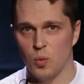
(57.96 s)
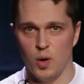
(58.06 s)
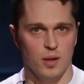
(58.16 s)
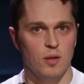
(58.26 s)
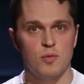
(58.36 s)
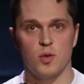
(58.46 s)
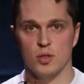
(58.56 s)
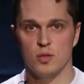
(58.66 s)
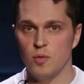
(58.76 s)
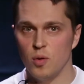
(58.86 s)
Well,
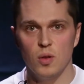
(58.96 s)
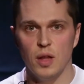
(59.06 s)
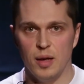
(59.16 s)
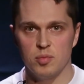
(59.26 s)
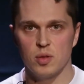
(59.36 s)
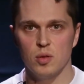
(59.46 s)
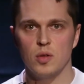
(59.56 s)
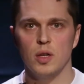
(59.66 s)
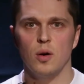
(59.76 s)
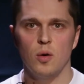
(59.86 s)
first of all,
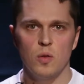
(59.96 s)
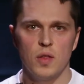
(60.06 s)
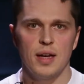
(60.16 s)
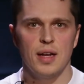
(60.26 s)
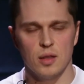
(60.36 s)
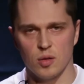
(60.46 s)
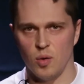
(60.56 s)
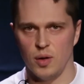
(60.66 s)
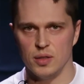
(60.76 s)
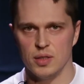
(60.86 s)
absolutely all the
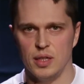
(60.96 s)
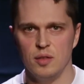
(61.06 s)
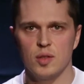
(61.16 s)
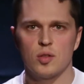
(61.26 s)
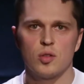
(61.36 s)
altcoins and even